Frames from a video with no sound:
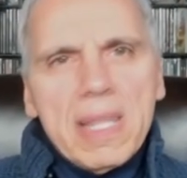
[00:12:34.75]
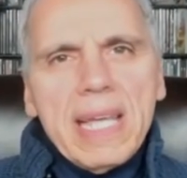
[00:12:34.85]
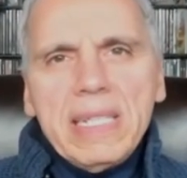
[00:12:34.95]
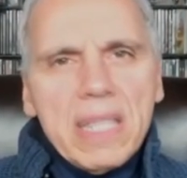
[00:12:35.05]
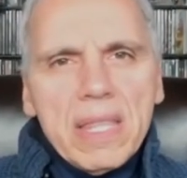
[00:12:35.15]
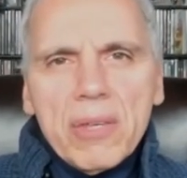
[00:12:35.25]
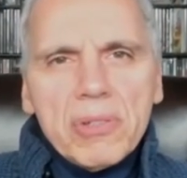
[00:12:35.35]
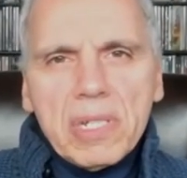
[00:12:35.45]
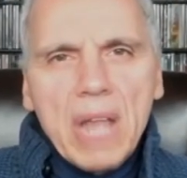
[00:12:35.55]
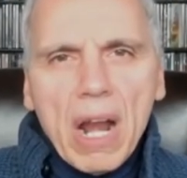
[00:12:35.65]
they did
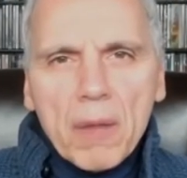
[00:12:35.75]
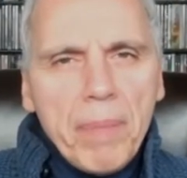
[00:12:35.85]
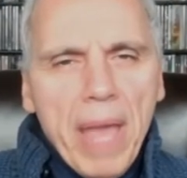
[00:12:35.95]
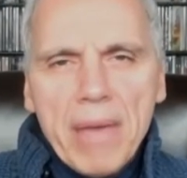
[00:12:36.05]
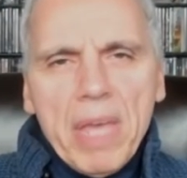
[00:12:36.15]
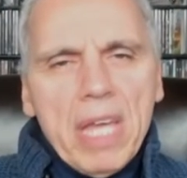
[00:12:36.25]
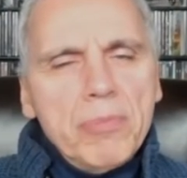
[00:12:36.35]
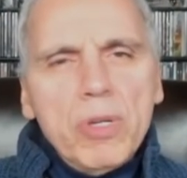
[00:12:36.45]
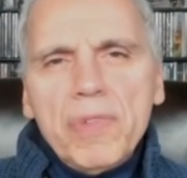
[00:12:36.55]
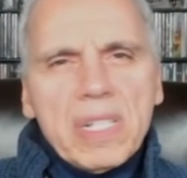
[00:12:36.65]
those dark
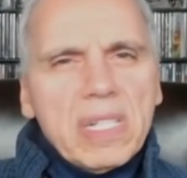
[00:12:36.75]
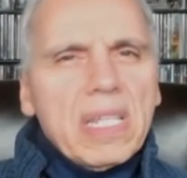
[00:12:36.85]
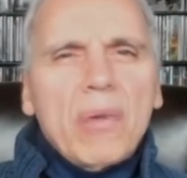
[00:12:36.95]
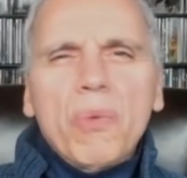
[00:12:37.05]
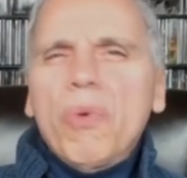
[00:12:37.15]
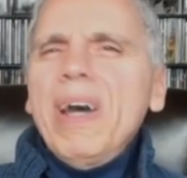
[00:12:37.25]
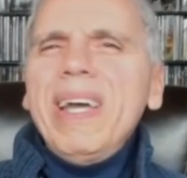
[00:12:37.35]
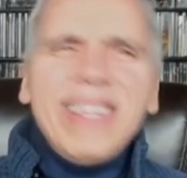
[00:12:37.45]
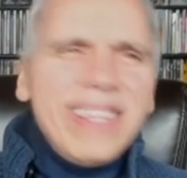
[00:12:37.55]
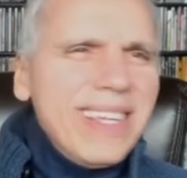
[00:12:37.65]
Batman movies, it's like
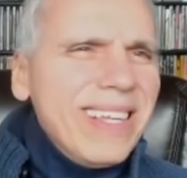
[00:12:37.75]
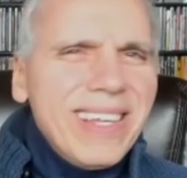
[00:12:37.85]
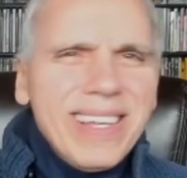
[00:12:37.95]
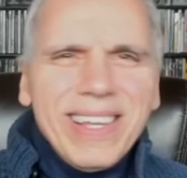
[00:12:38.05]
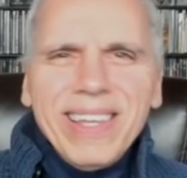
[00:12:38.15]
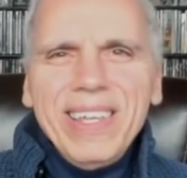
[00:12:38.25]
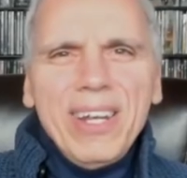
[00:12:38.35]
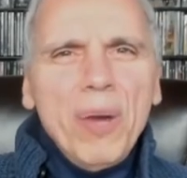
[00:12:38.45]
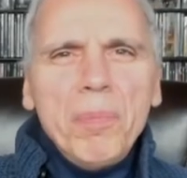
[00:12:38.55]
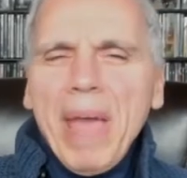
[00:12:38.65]
what
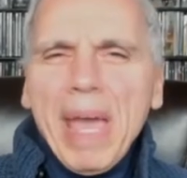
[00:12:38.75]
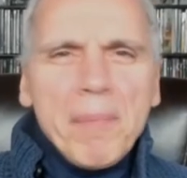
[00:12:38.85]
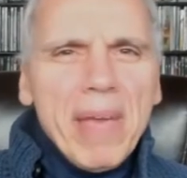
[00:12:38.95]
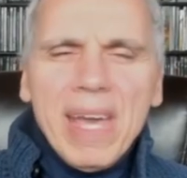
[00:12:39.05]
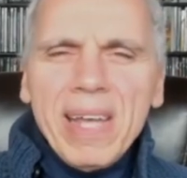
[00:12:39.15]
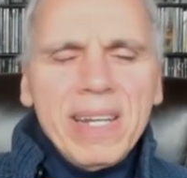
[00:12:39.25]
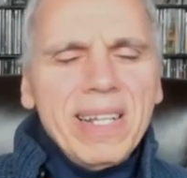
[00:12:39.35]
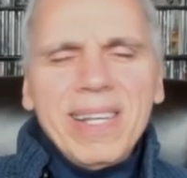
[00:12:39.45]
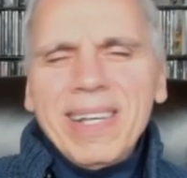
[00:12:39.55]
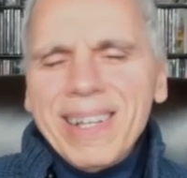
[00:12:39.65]
you know Batman.